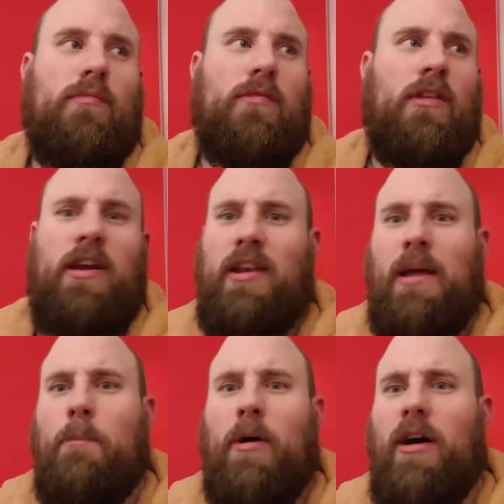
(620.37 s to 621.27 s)
like an
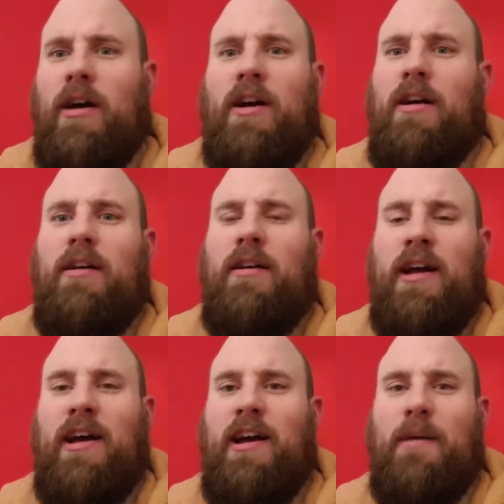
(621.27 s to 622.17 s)
empire,
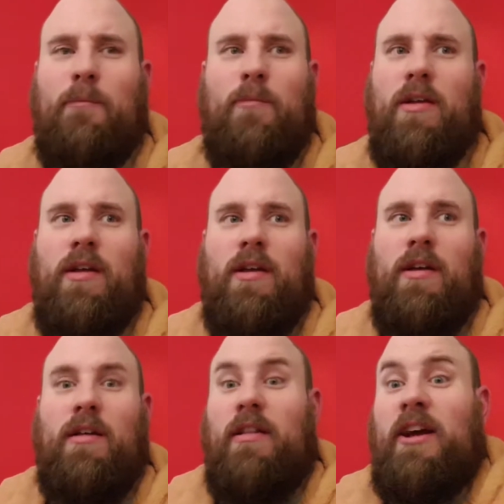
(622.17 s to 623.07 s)

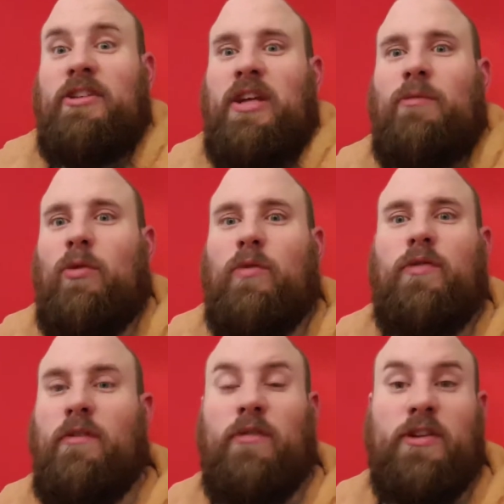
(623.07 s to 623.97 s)
like a general of
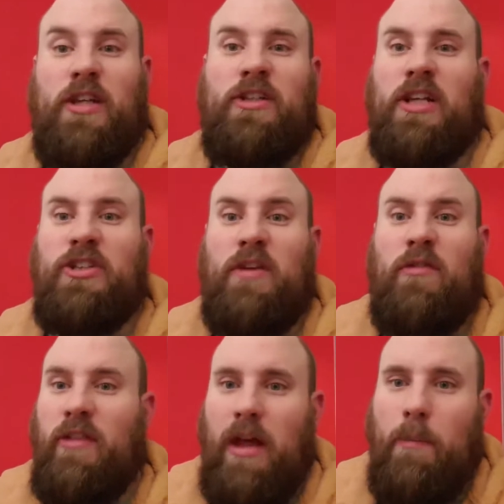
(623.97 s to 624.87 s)

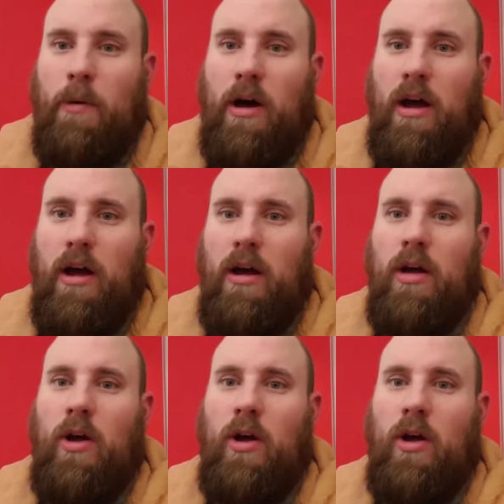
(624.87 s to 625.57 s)
the empire,